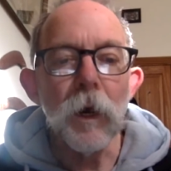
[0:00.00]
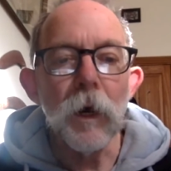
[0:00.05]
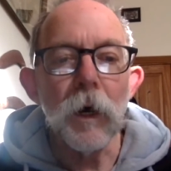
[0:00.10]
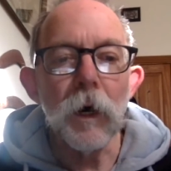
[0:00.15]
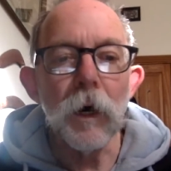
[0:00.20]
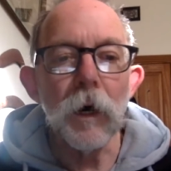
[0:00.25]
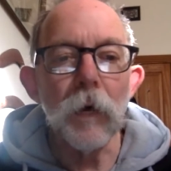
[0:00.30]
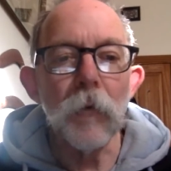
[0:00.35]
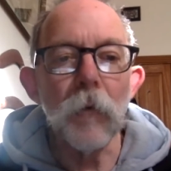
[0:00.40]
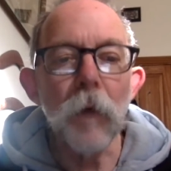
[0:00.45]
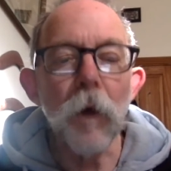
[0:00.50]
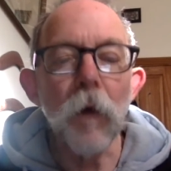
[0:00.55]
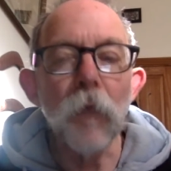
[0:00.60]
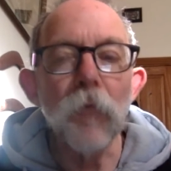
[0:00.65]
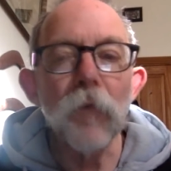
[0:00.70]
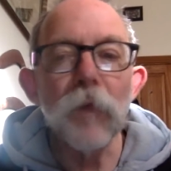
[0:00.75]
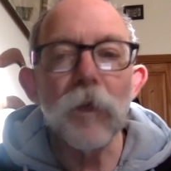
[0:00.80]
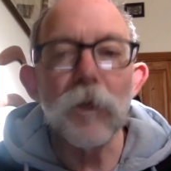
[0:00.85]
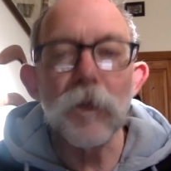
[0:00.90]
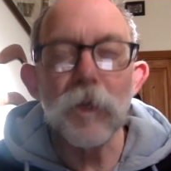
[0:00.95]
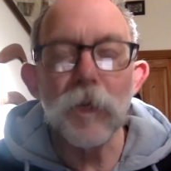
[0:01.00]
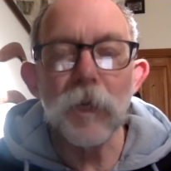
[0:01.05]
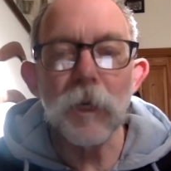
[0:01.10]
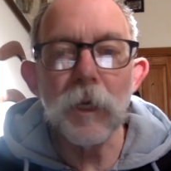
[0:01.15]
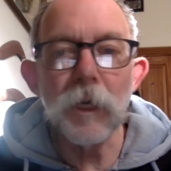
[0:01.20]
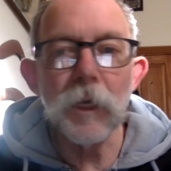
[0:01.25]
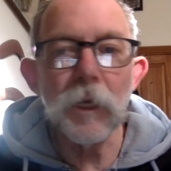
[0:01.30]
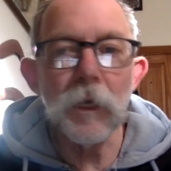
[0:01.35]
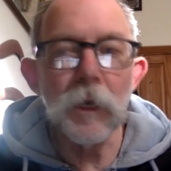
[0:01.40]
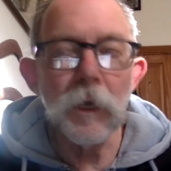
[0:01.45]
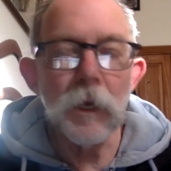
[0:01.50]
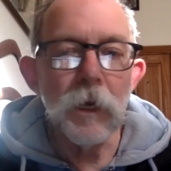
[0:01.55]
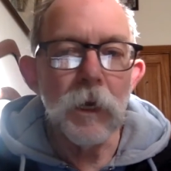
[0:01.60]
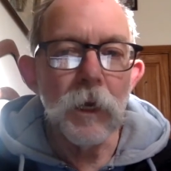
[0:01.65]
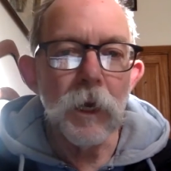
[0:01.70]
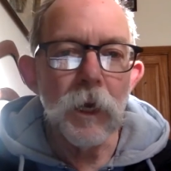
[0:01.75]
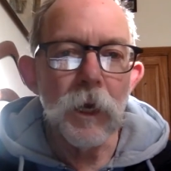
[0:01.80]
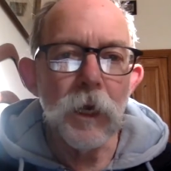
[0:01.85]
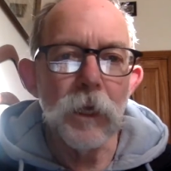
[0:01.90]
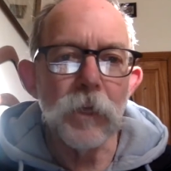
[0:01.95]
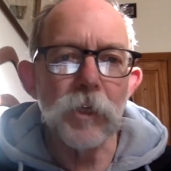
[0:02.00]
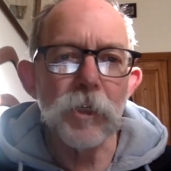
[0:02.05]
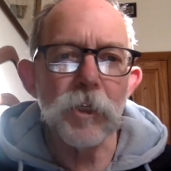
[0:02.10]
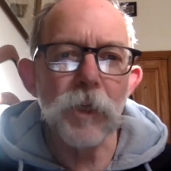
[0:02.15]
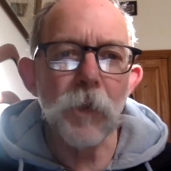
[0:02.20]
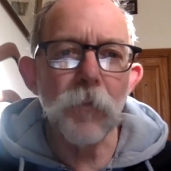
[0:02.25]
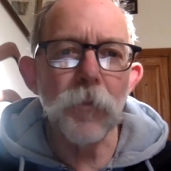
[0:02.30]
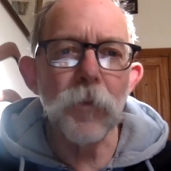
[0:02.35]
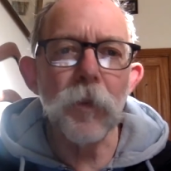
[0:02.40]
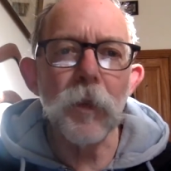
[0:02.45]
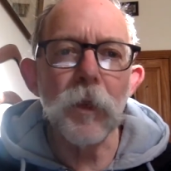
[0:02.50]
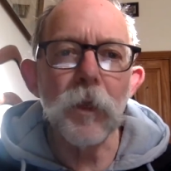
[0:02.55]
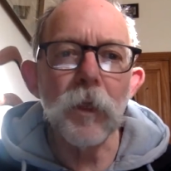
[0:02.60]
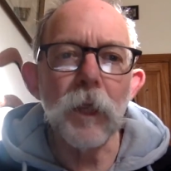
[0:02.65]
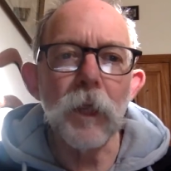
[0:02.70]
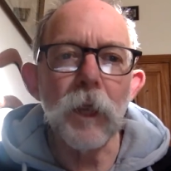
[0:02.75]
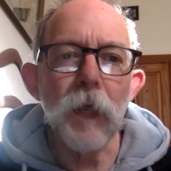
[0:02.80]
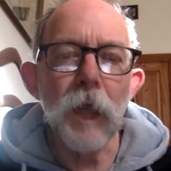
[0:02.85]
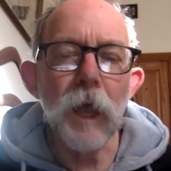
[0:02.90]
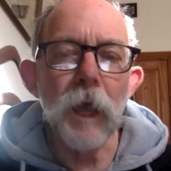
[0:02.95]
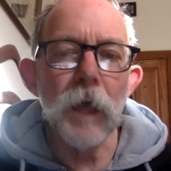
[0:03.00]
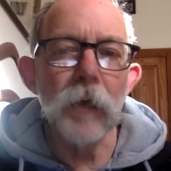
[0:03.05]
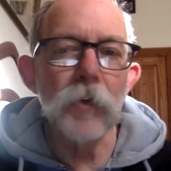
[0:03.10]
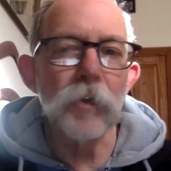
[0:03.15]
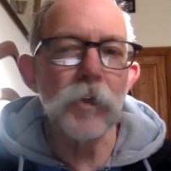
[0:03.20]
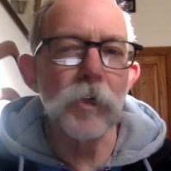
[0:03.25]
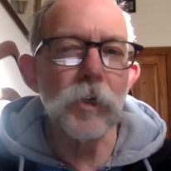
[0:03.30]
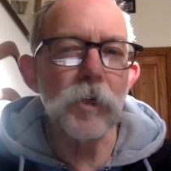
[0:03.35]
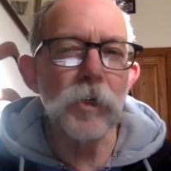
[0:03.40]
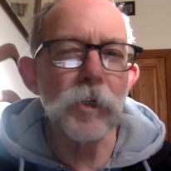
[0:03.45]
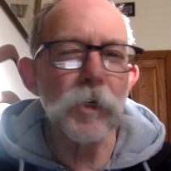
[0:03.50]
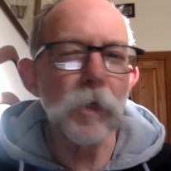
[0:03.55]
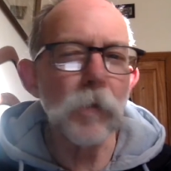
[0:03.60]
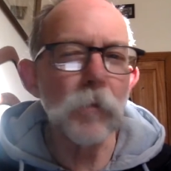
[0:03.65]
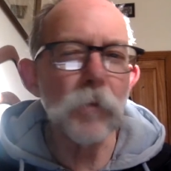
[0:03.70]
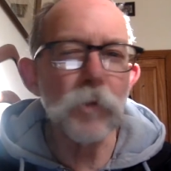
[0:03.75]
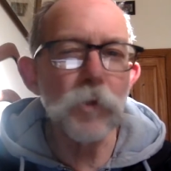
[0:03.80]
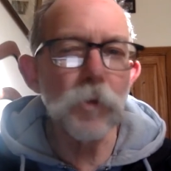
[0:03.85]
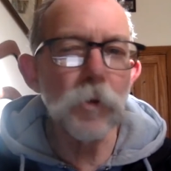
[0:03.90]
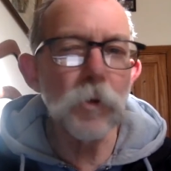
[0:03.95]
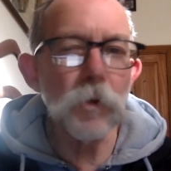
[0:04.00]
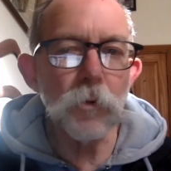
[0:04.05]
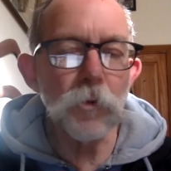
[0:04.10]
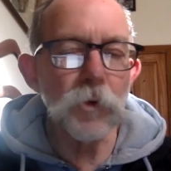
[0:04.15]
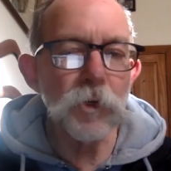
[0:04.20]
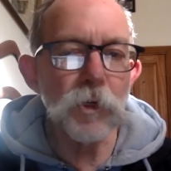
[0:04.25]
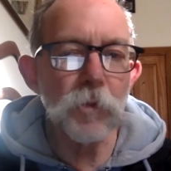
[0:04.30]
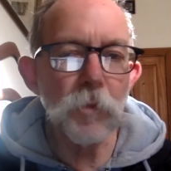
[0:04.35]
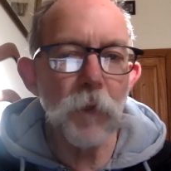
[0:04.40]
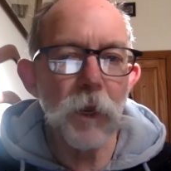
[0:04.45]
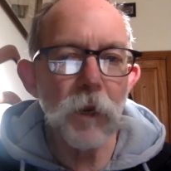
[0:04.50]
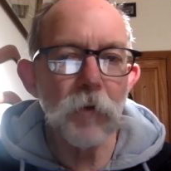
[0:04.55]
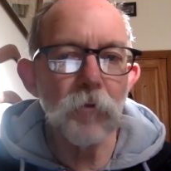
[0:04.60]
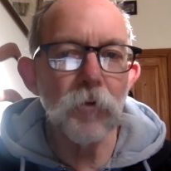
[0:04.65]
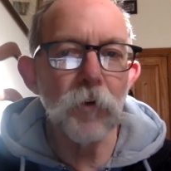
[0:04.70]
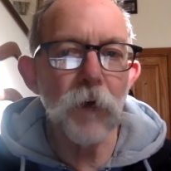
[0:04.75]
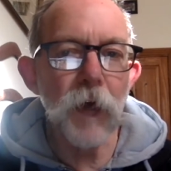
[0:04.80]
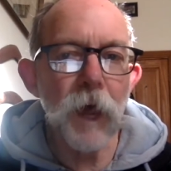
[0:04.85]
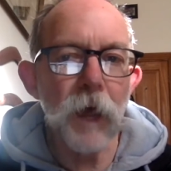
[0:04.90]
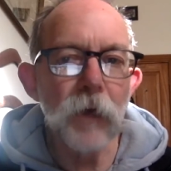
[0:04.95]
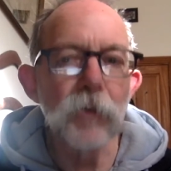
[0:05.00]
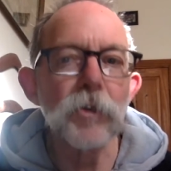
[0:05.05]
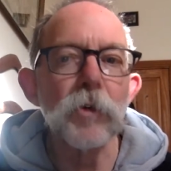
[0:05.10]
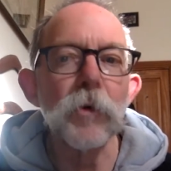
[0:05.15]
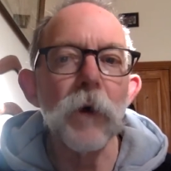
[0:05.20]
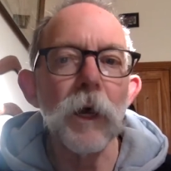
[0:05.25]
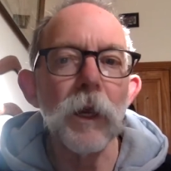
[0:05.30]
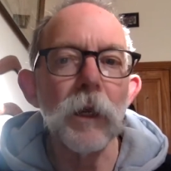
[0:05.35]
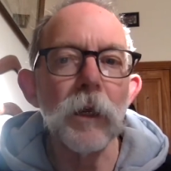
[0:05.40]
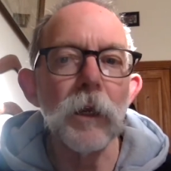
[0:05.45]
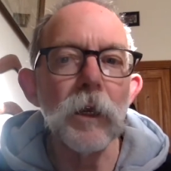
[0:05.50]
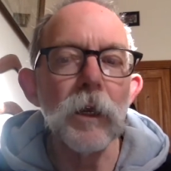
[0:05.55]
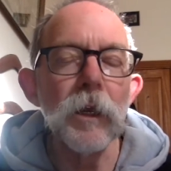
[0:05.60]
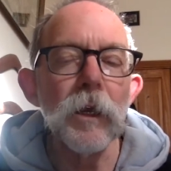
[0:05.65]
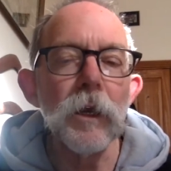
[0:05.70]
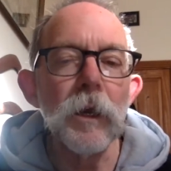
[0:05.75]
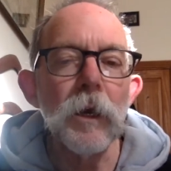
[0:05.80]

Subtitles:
Obviously, it's something that has some sort of respect for actuality,